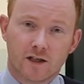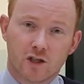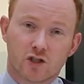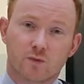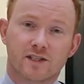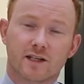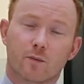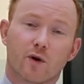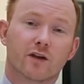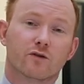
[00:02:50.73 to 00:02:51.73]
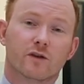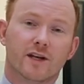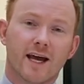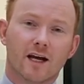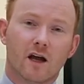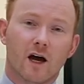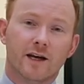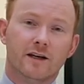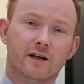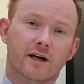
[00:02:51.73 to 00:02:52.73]
Should we see a breakthrough of the
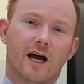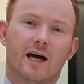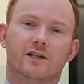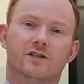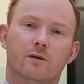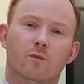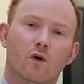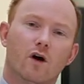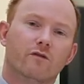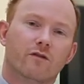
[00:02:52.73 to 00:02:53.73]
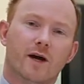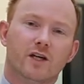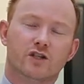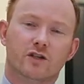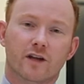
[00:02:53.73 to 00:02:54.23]
neckline and some more confirmation